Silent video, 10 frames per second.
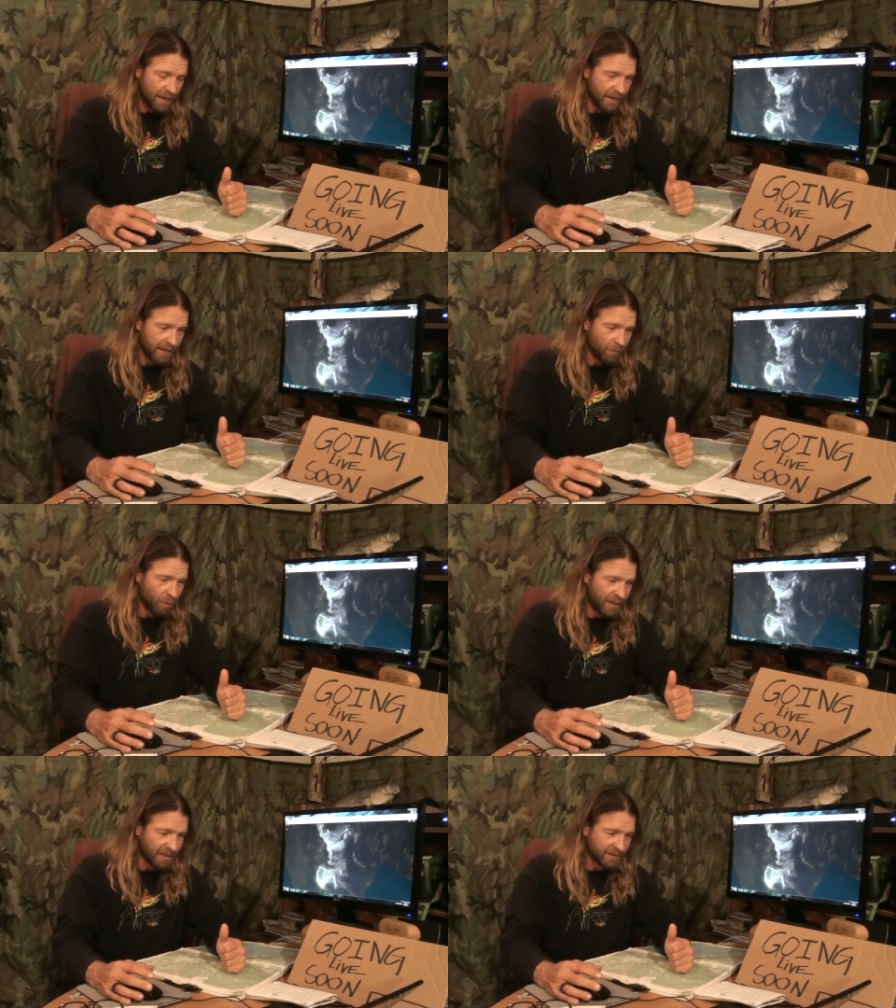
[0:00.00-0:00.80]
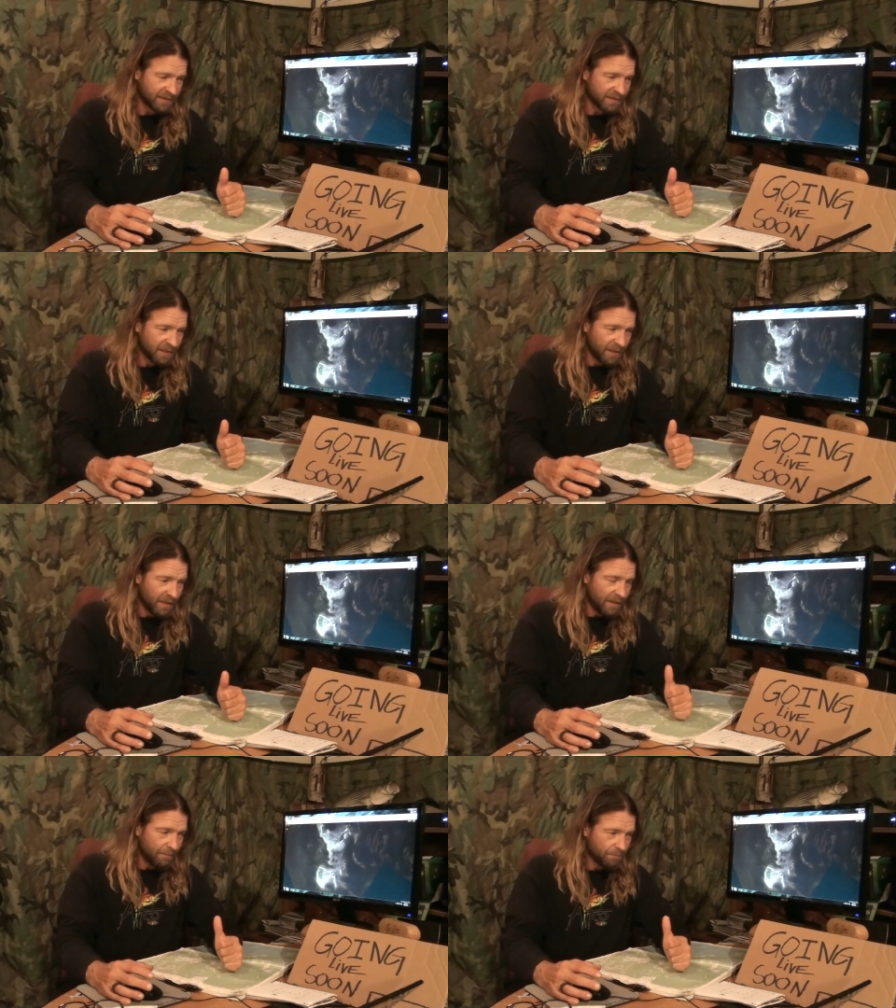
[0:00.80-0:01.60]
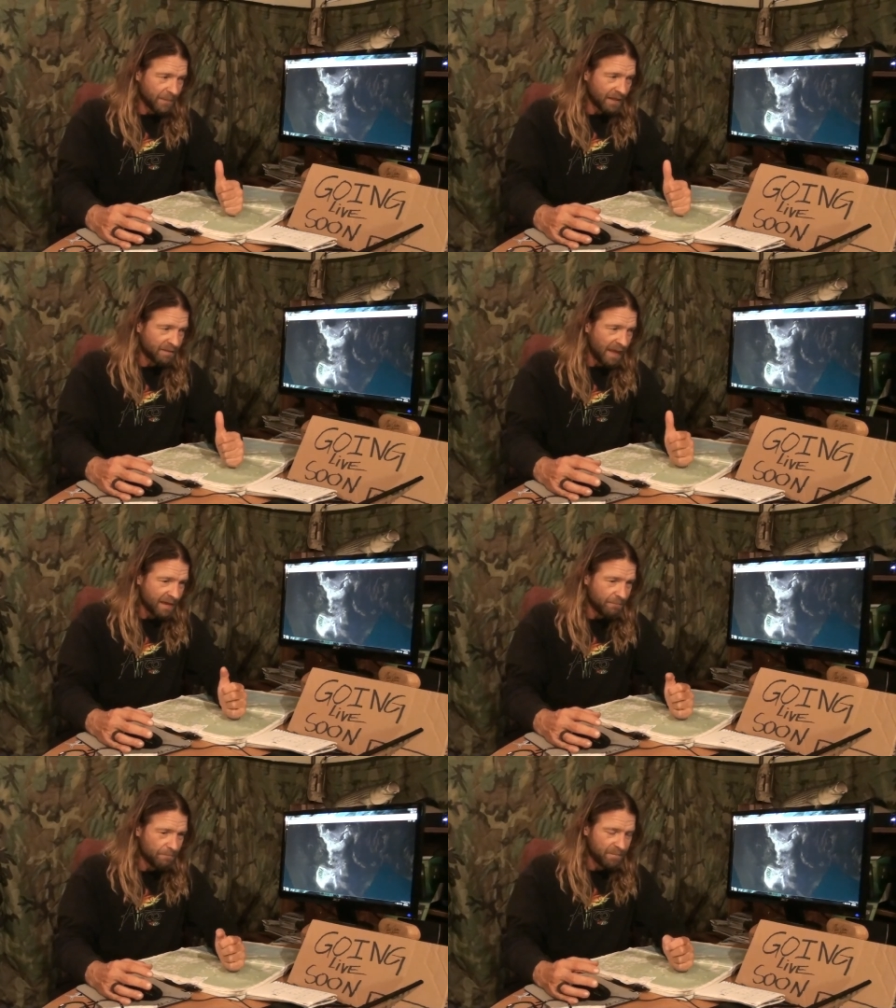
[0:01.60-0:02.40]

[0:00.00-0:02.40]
It was, there